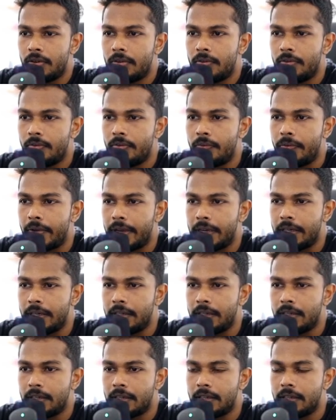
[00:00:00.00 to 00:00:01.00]

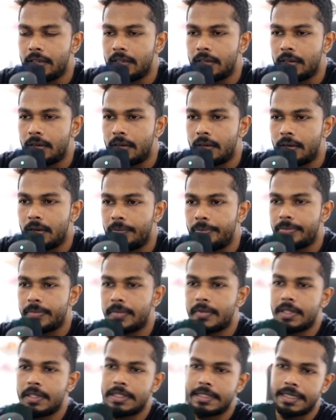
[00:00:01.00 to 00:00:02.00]
when
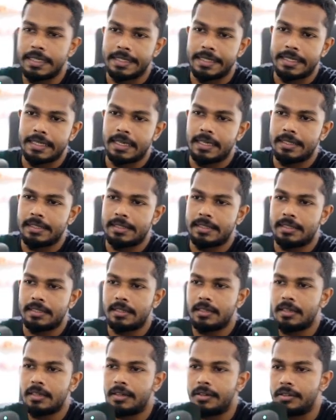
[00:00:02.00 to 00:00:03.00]
JDTLS
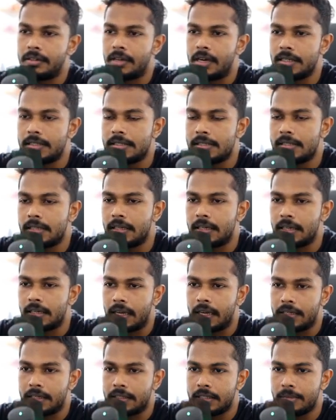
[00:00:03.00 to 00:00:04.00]
runs a
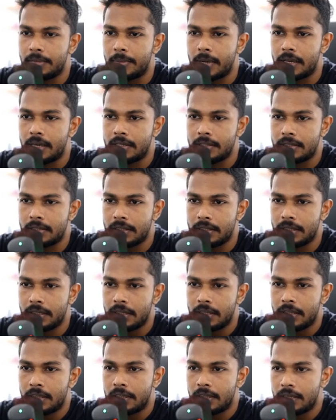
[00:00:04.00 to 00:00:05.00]
client command,
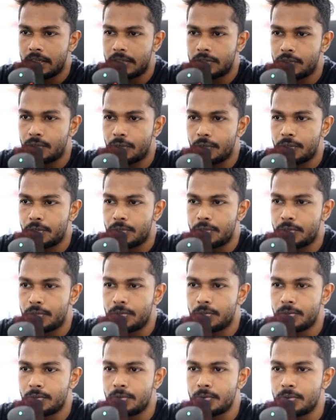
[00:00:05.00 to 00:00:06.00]
it's going
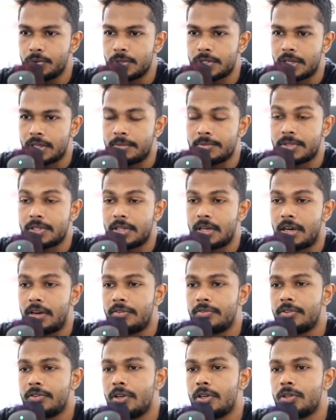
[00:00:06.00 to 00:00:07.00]
to do some
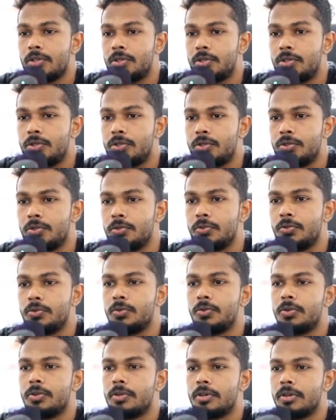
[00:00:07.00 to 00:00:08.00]
stuff
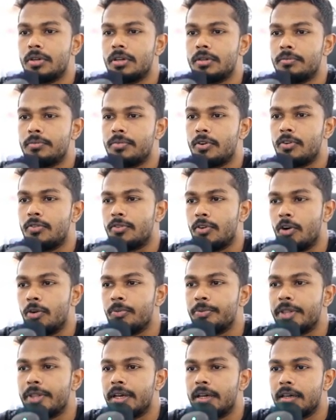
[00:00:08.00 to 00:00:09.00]
to
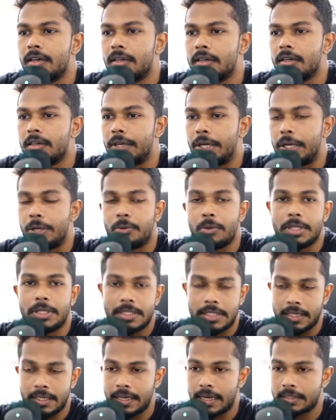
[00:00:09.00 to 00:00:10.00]
perform the
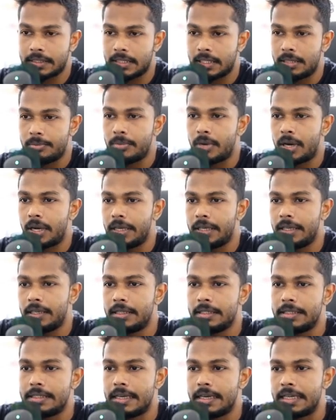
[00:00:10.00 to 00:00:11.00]
requested action by
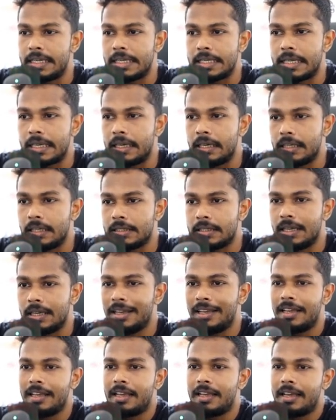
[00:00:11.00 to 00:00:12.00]
JDTLS.
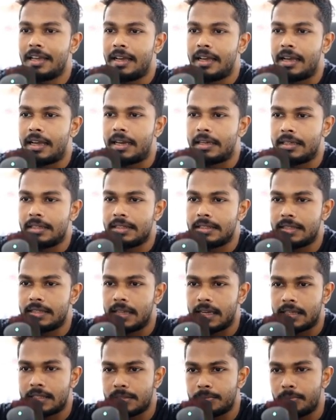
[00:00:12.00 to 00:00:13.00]
At least
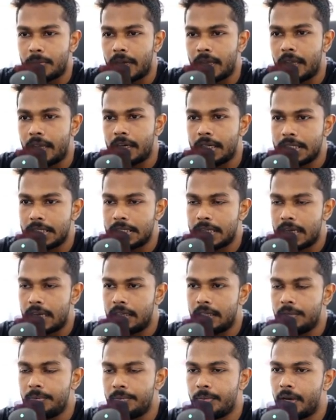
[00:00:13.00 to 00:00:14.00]
that's my
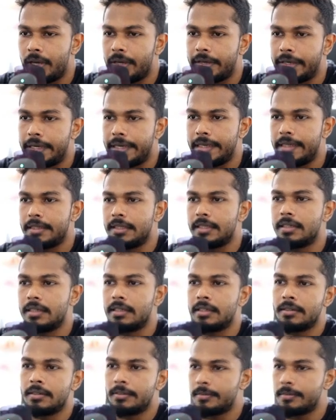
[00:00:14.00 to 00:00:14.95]
understanding by reading the